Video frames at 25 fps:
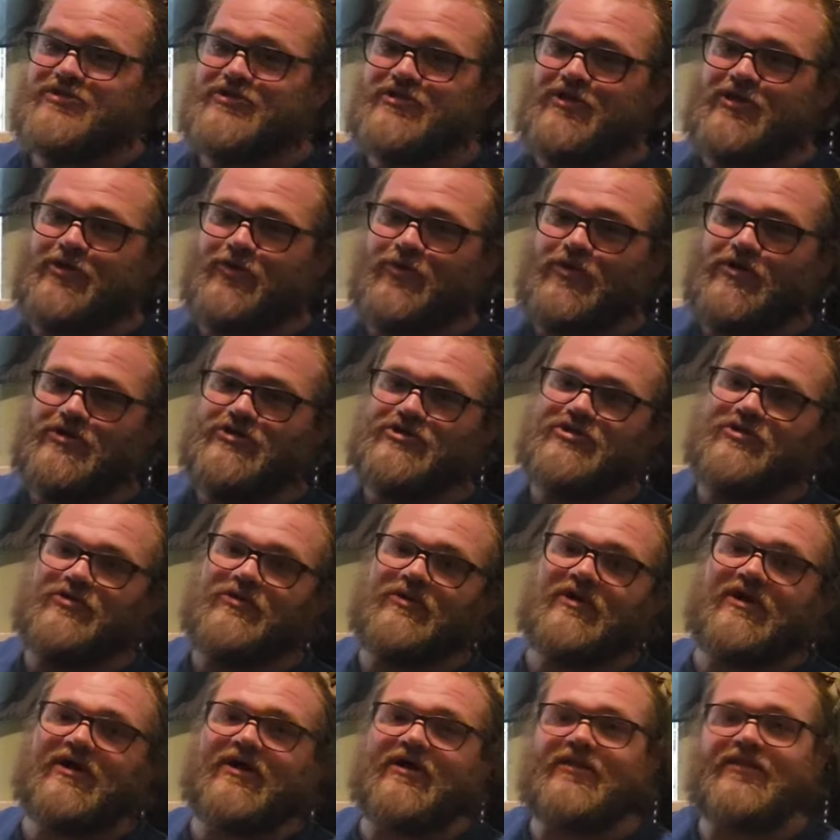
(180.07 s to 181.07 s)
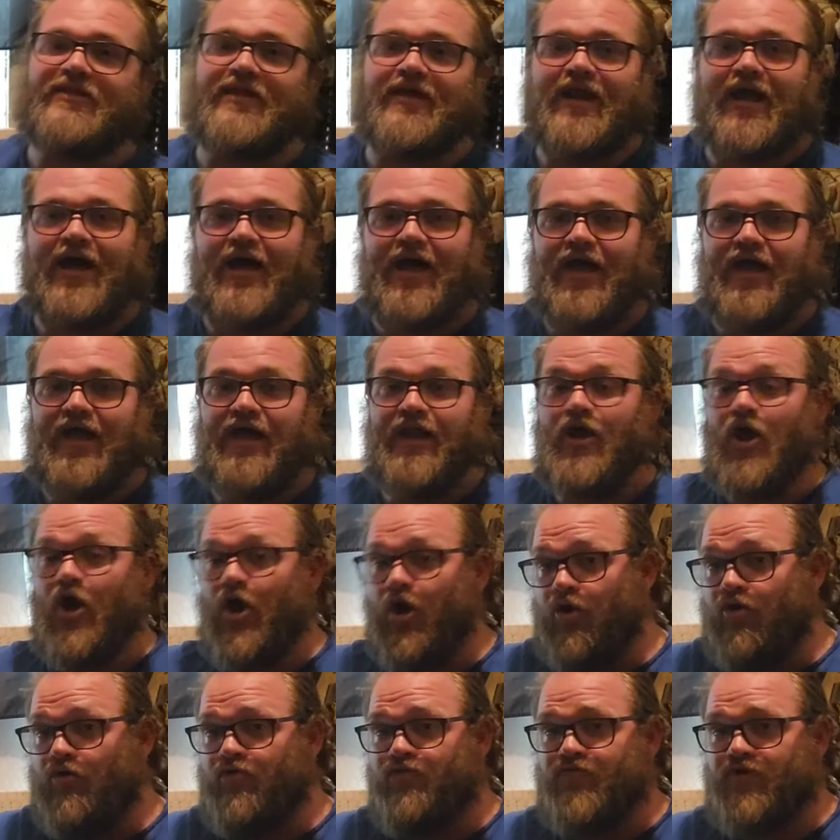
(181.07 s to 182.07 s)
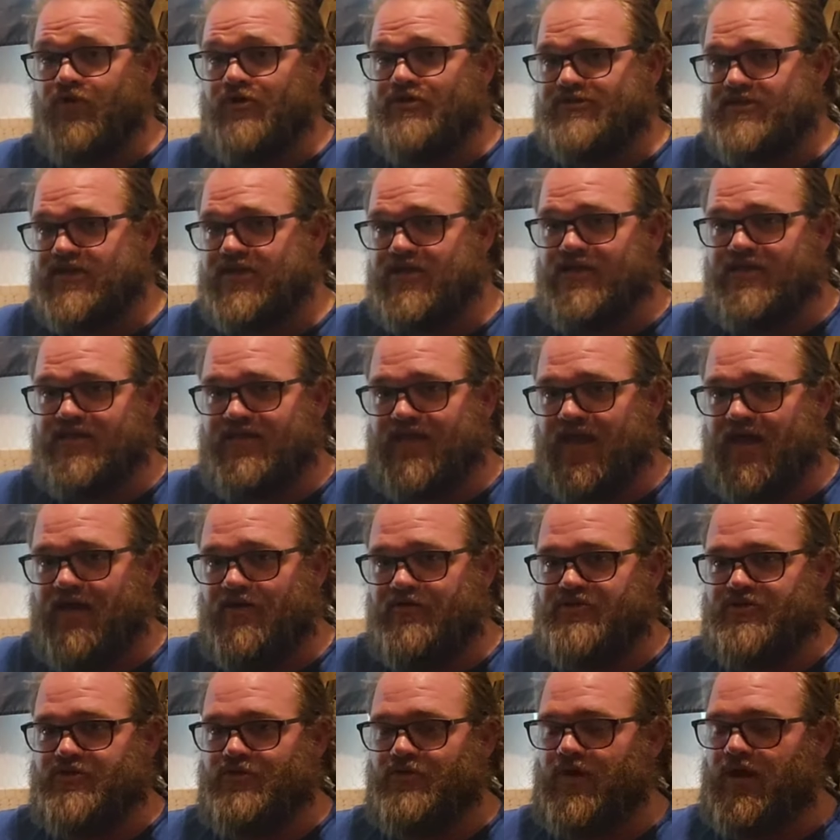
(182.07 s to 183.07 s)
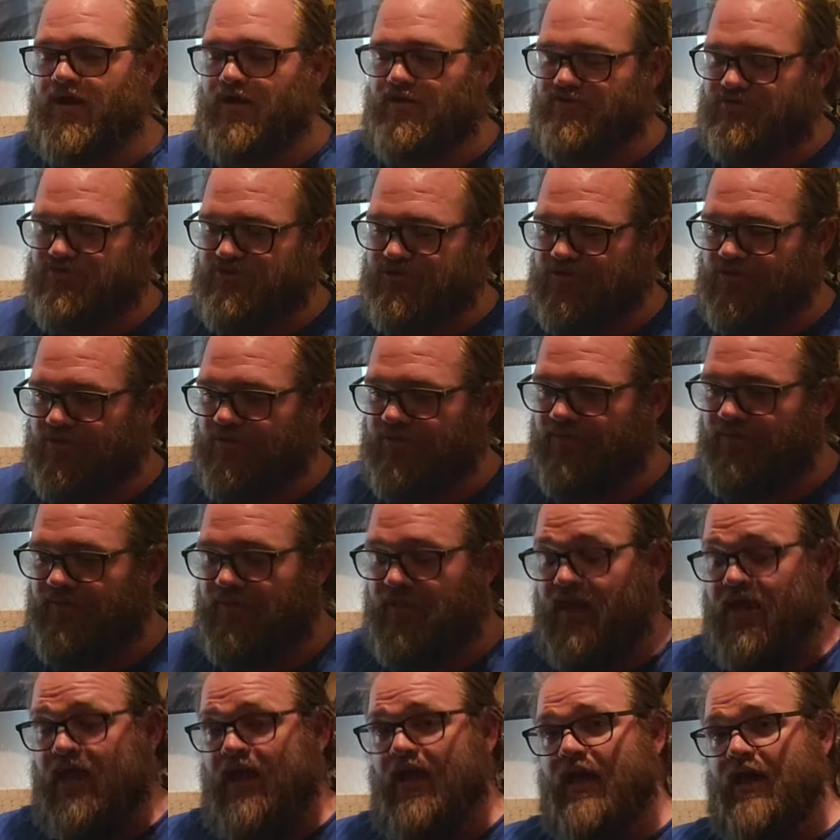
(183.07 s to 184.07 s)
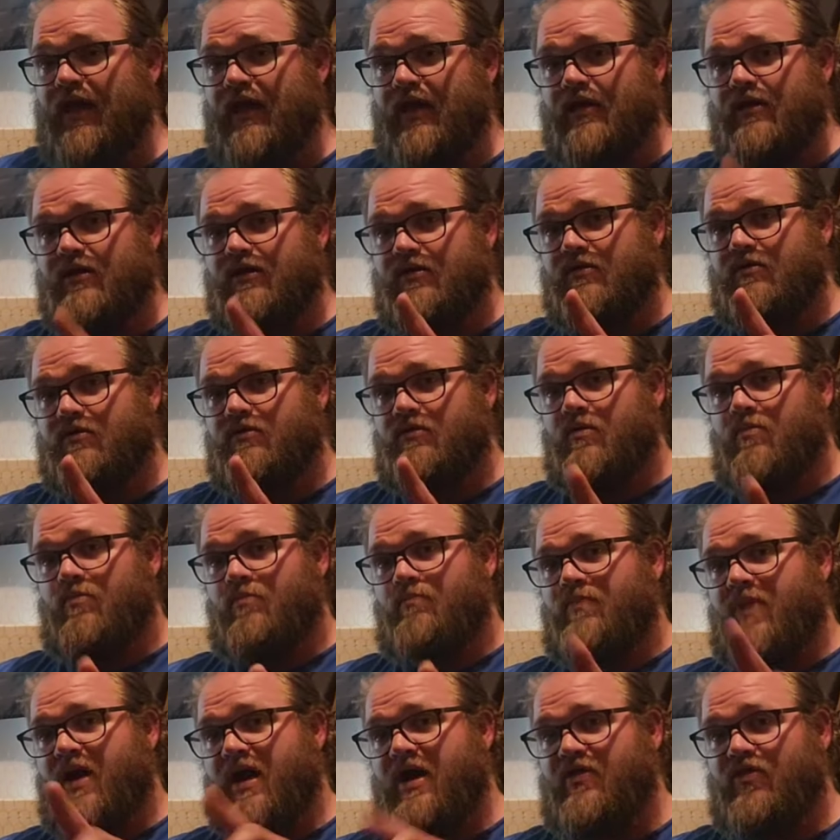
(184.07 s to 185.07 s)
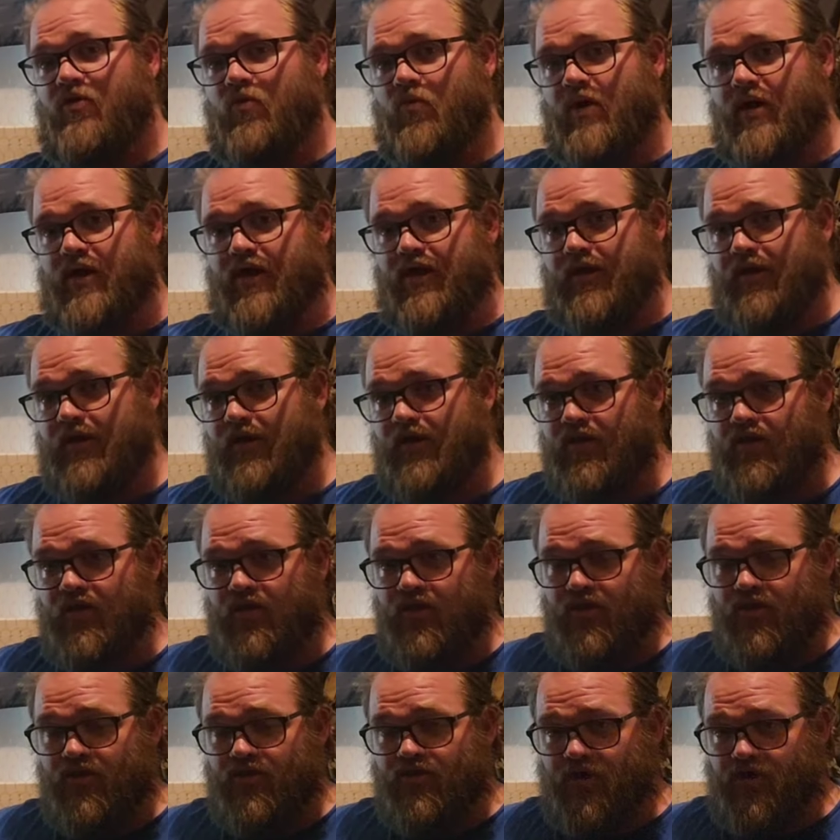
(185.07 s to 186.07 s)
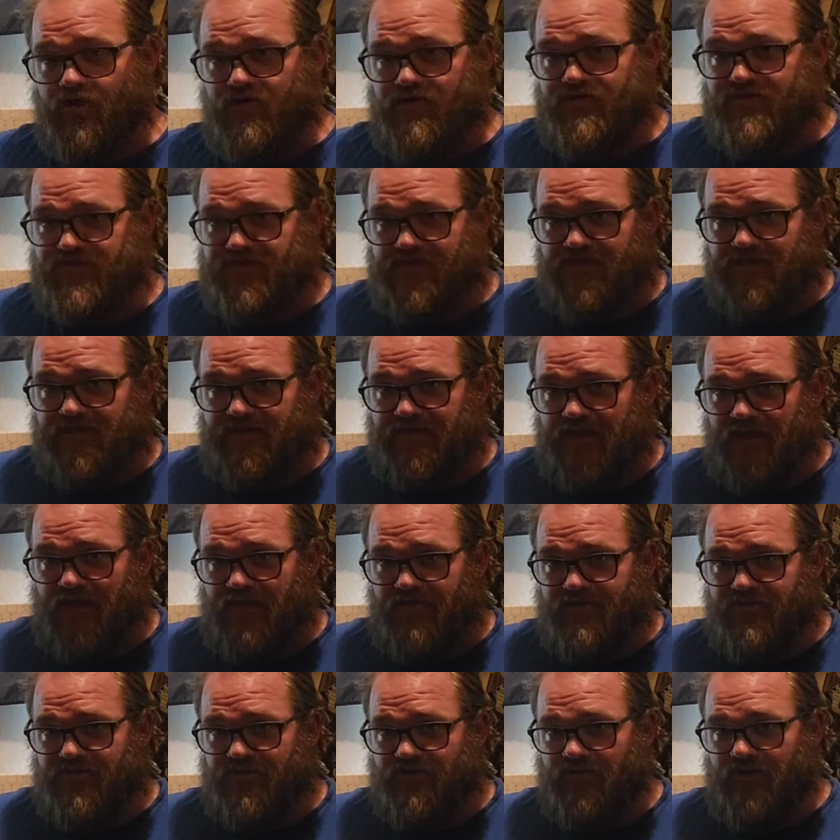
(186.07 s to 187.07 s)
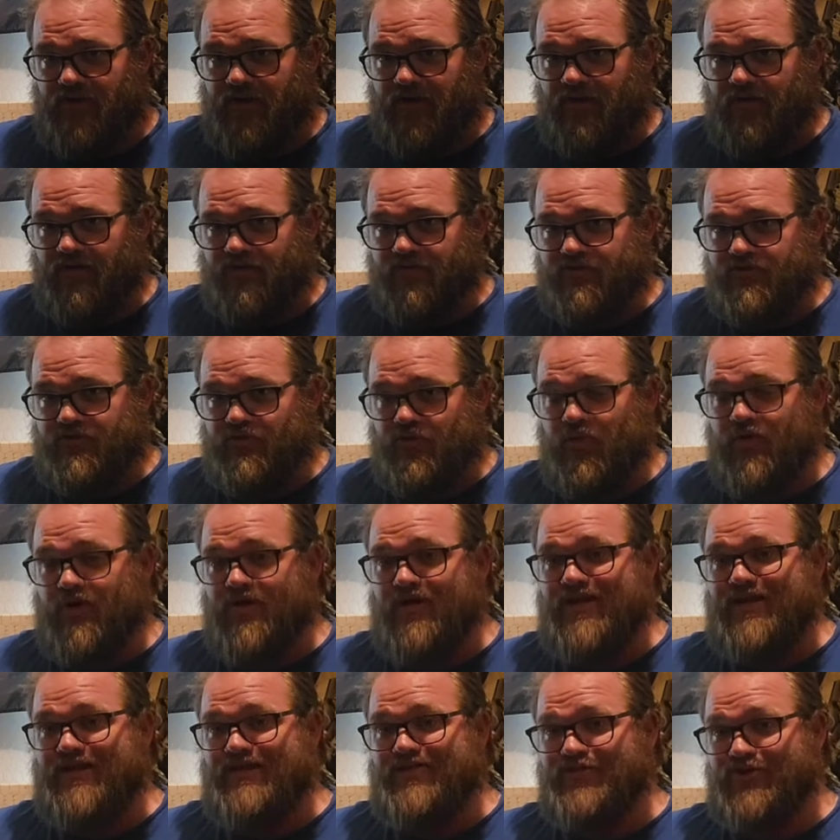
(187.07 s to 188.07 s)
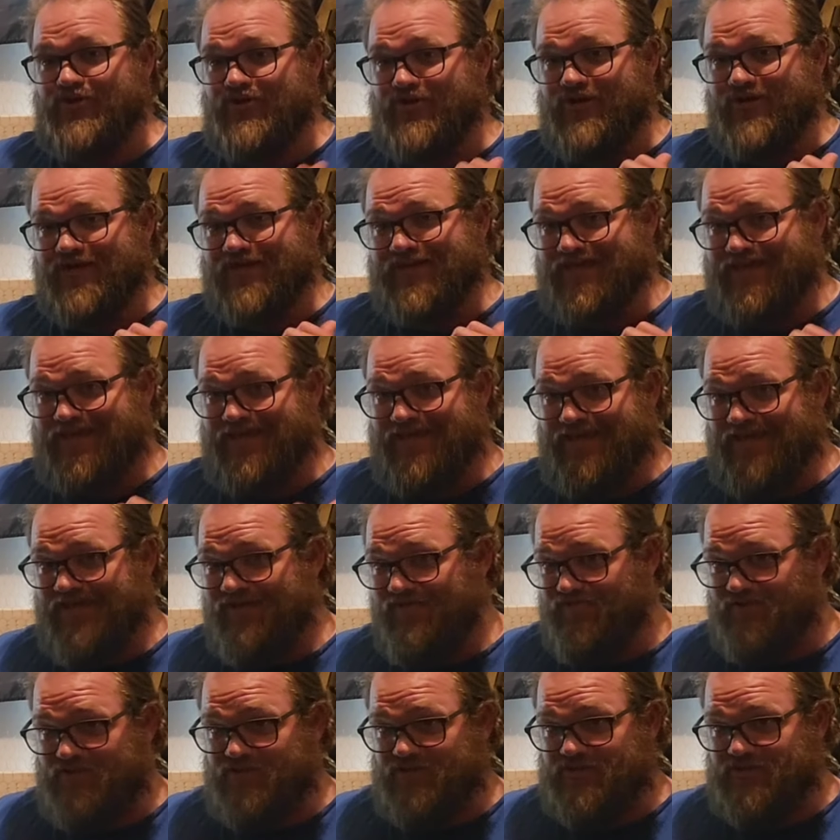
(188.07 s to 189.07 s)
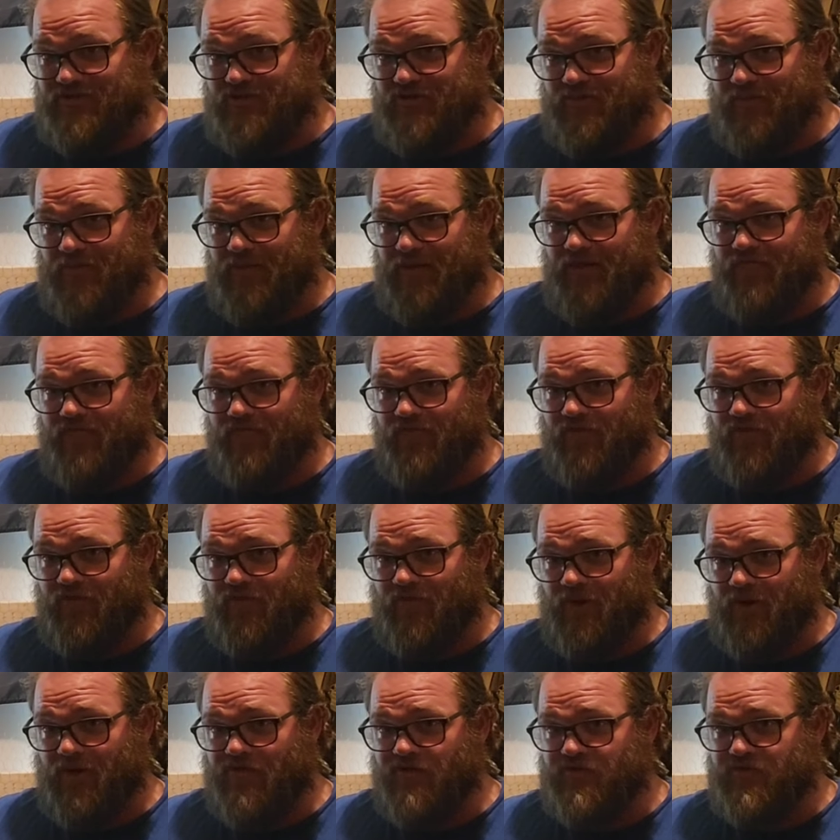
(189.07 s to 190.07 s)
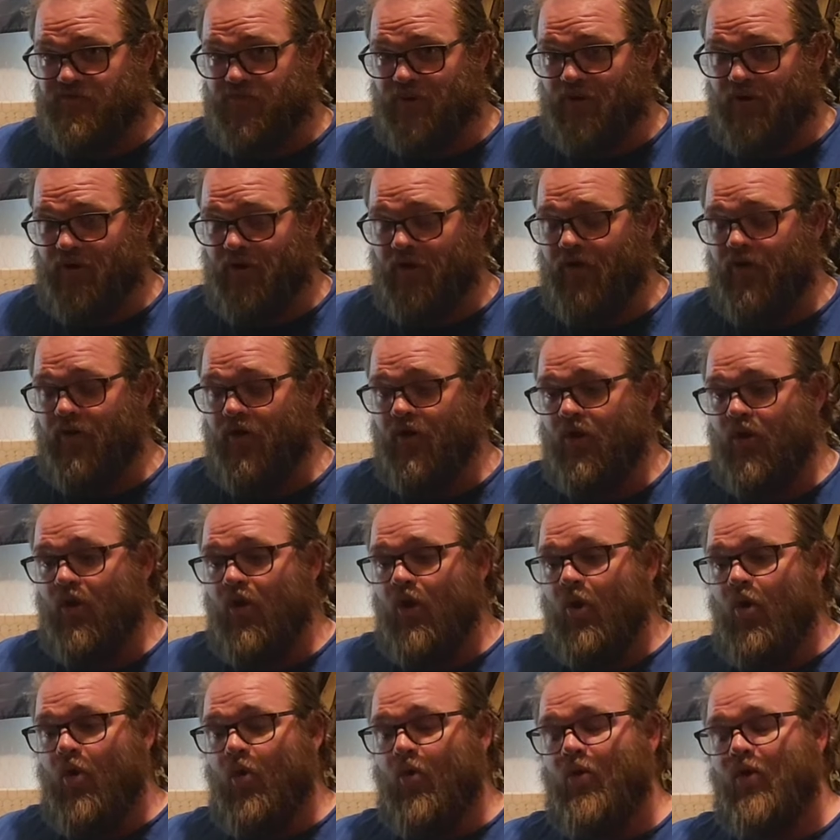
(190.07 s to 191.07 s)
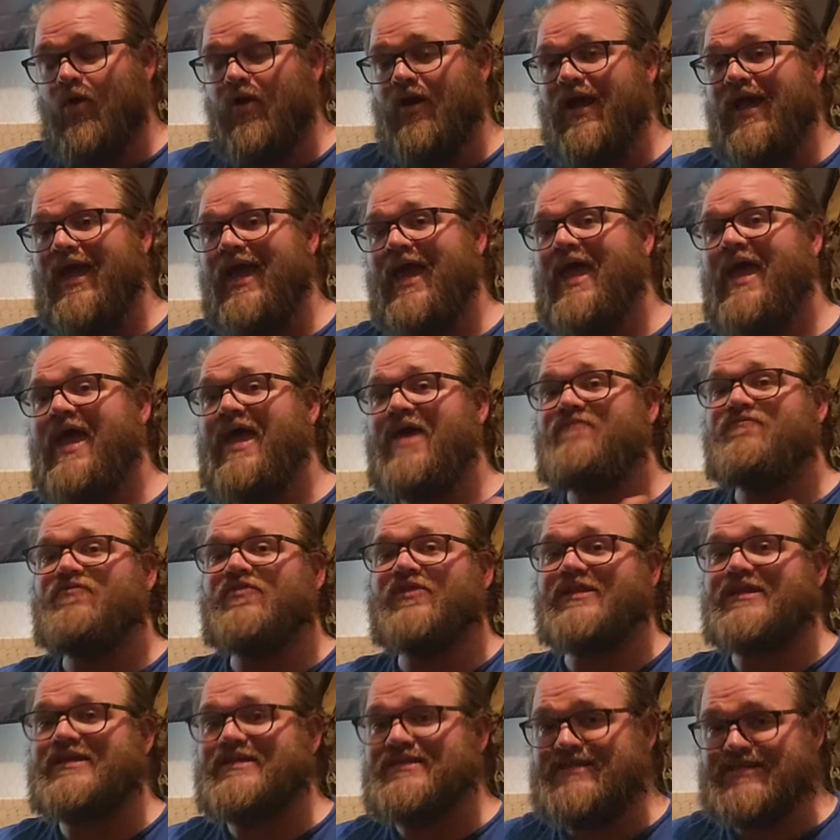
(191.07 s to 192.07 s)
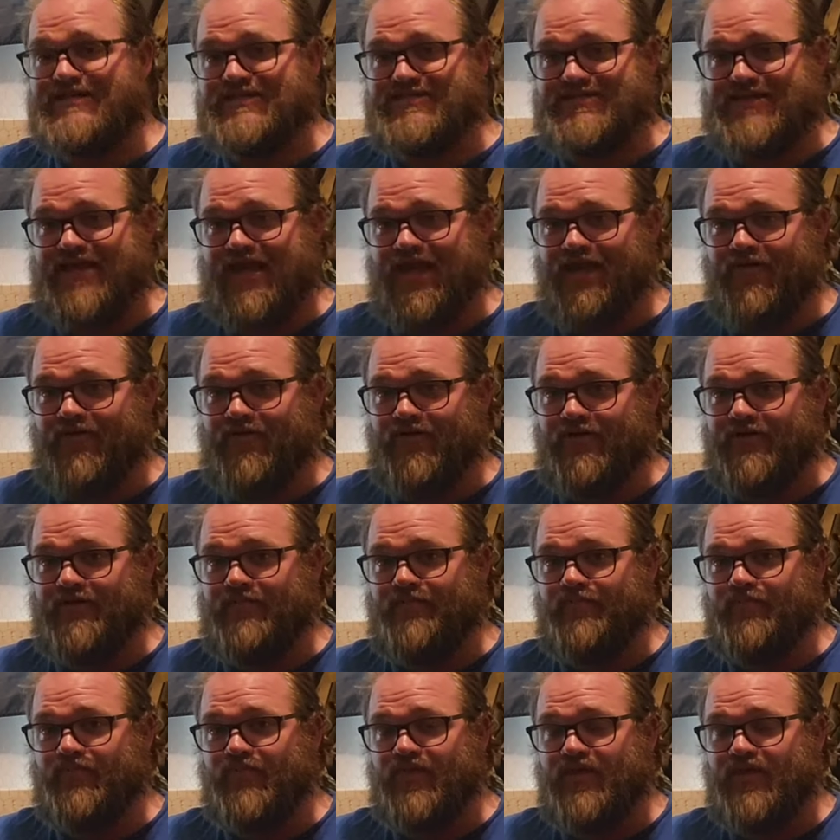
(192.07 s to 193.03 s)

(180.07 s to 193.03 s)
to the original gun that I had over 10,000 rounds through? And by the way, those 10,000 rounds were either given to me for the most part or heavily discounted